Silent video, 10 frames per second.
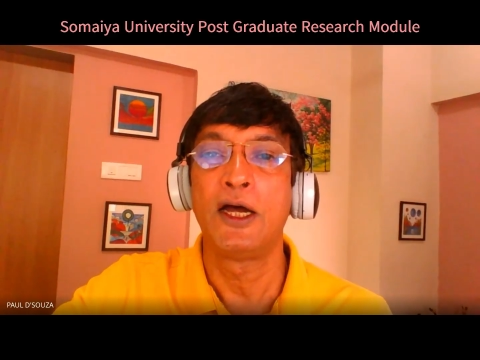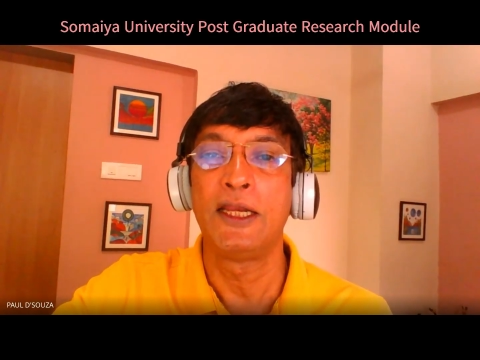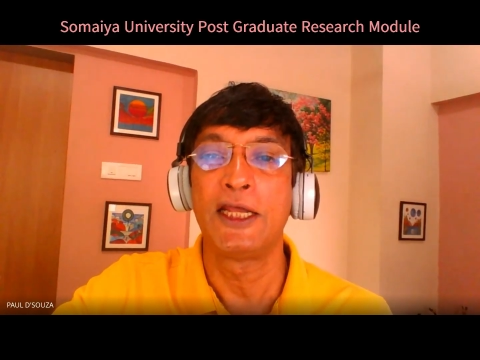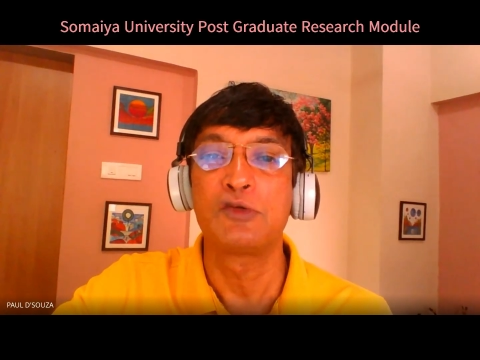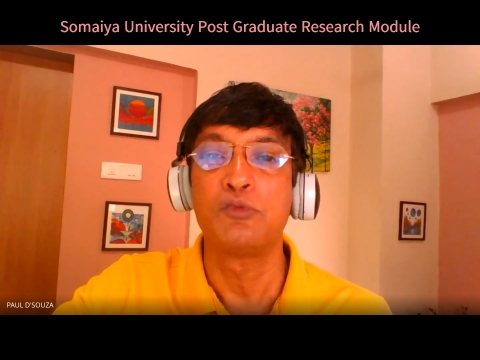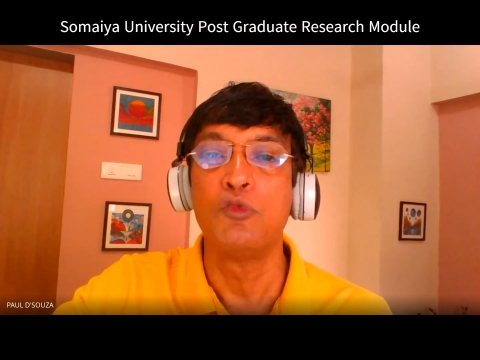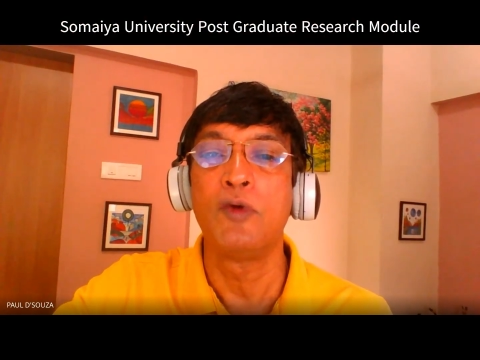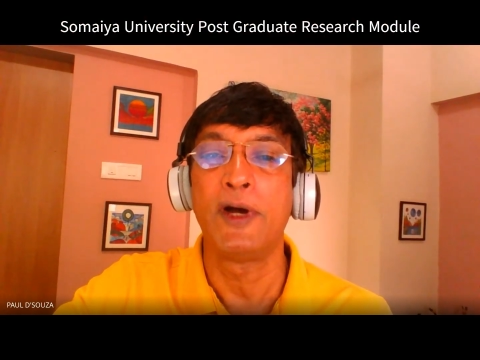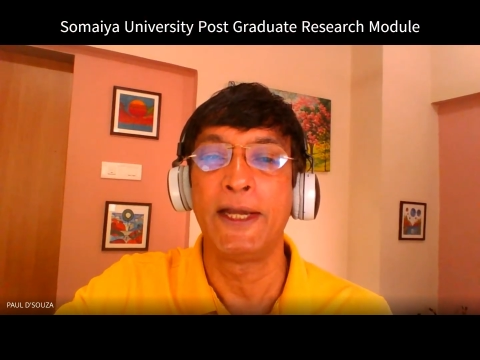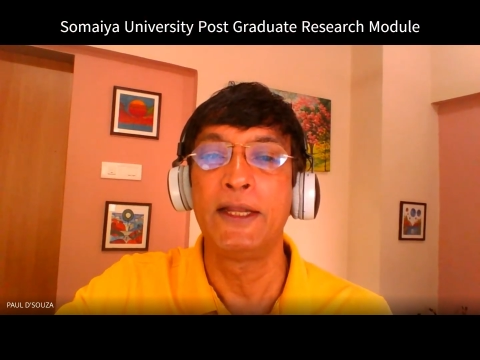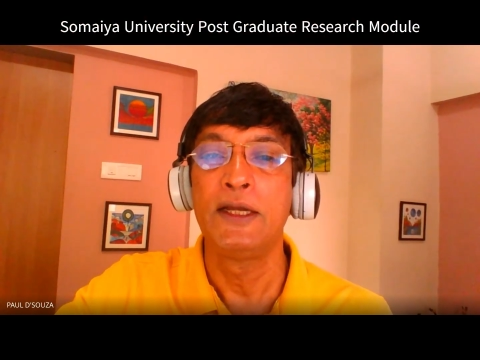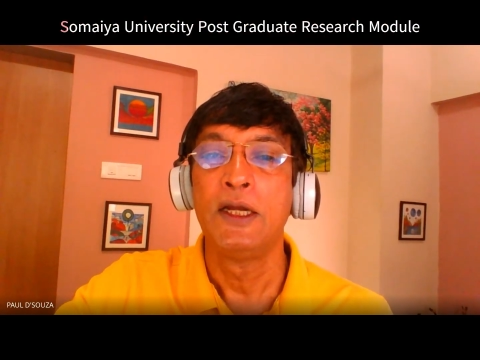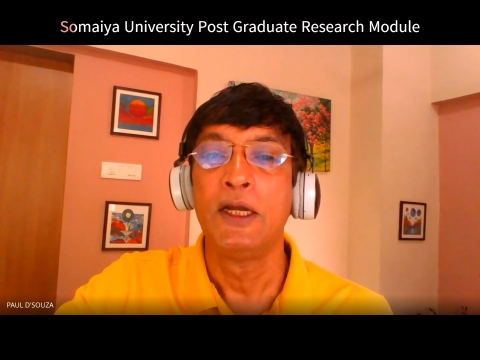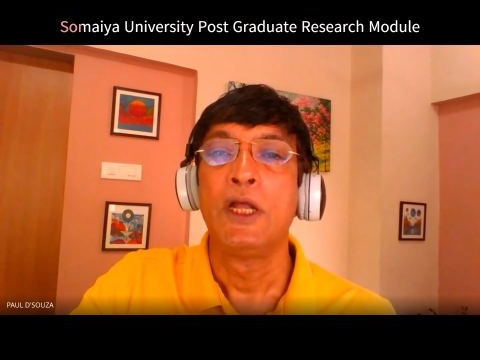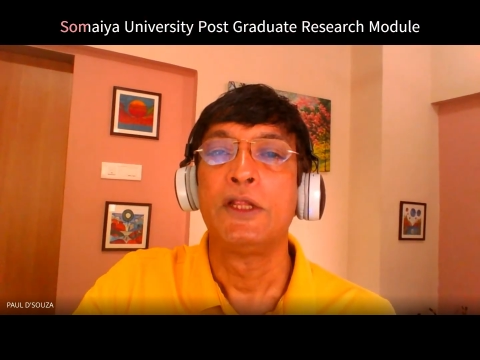let's move ahead.
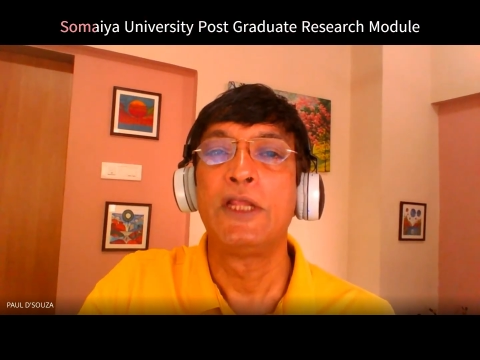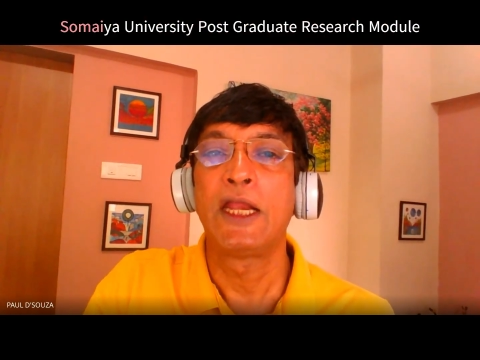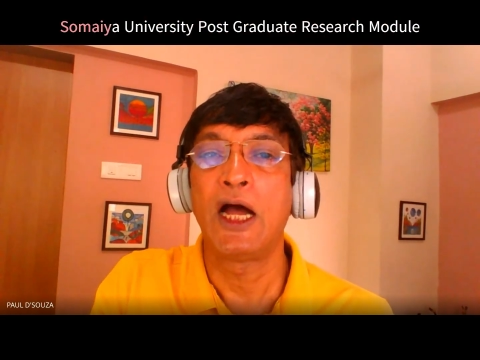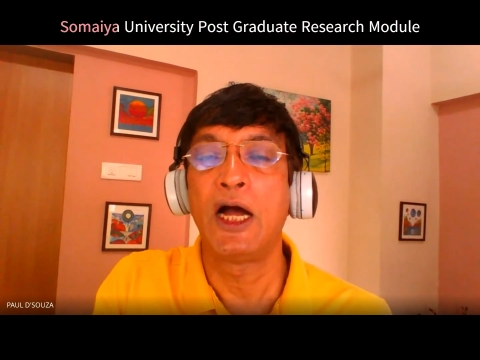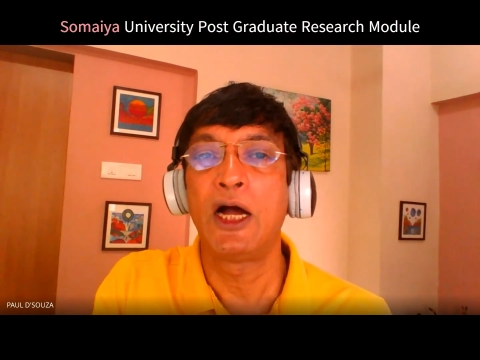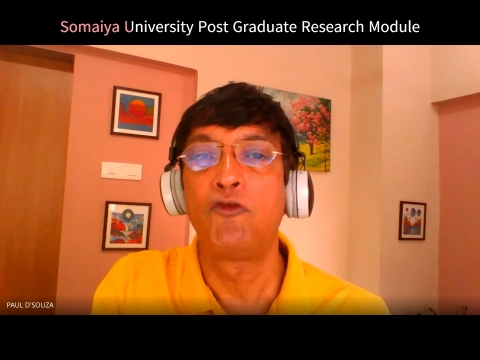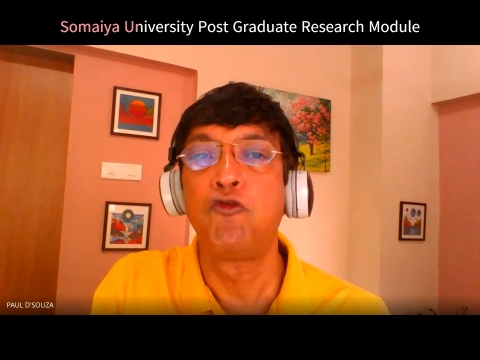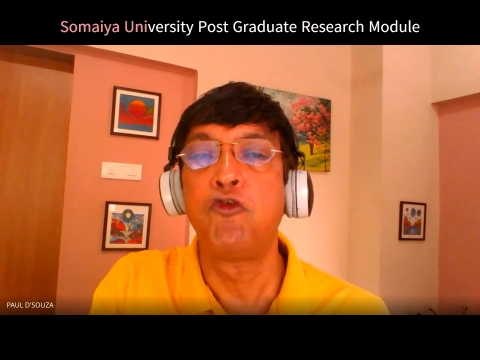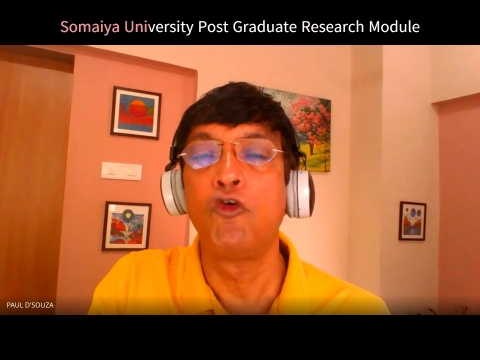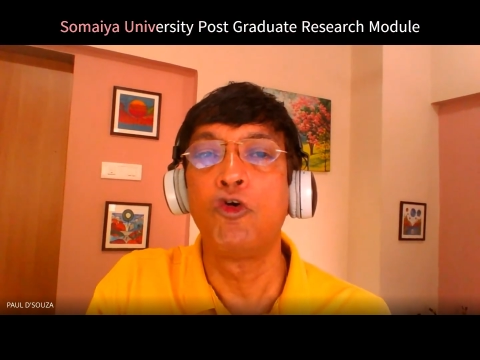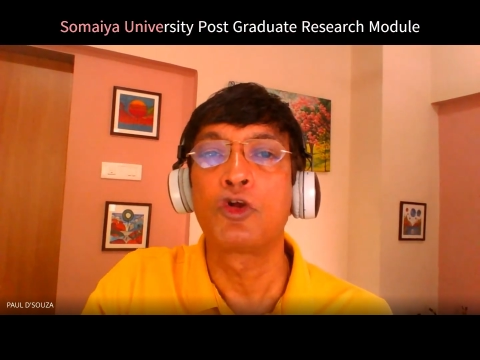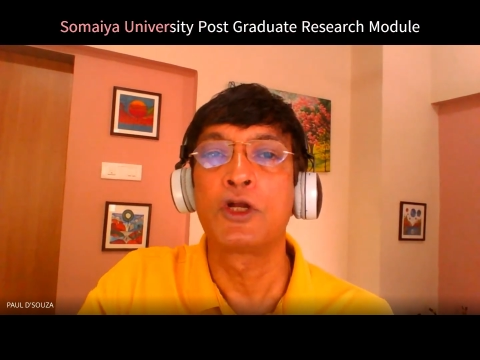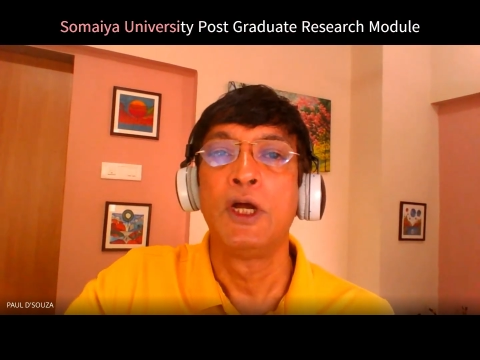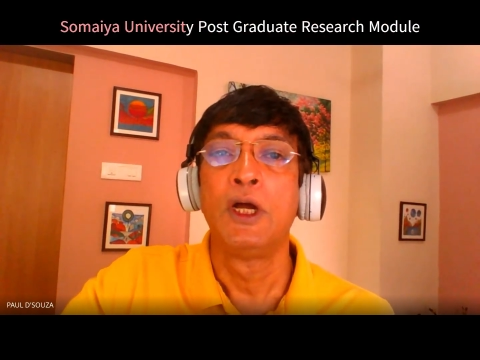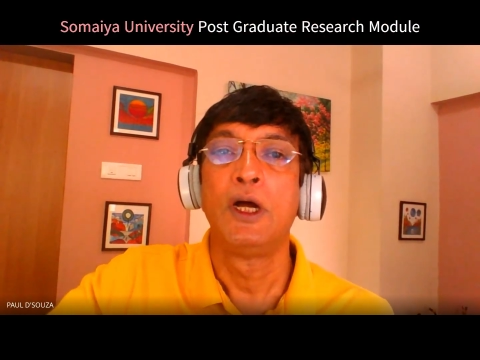There are four